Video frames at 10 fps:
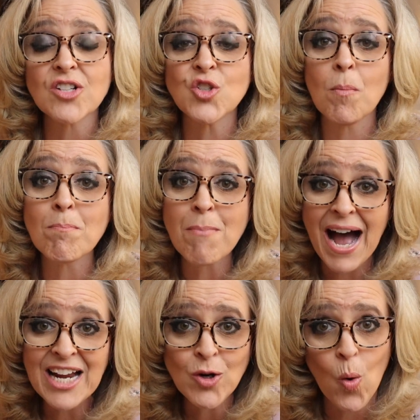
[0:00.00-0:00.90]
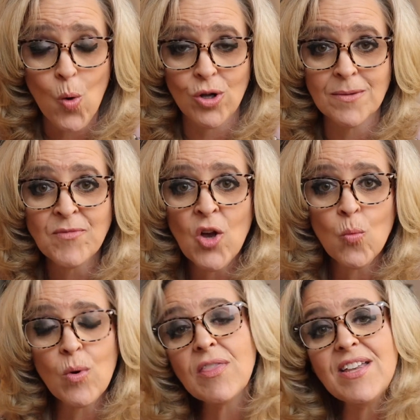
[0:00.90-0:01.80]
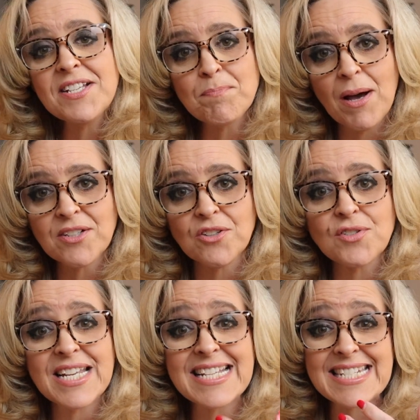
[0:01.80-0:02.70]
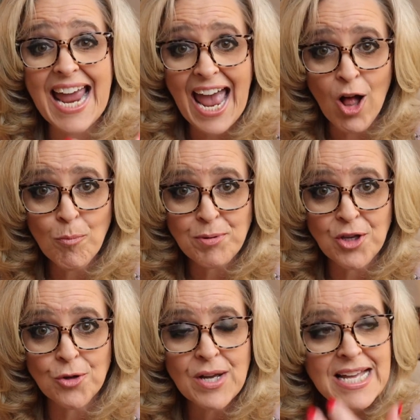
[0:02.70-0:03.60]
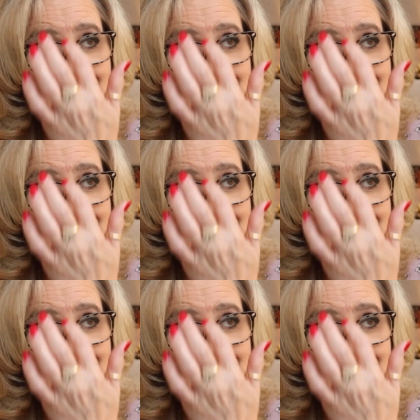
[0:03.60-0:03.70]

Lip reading: So my goal with these bundles is to help you,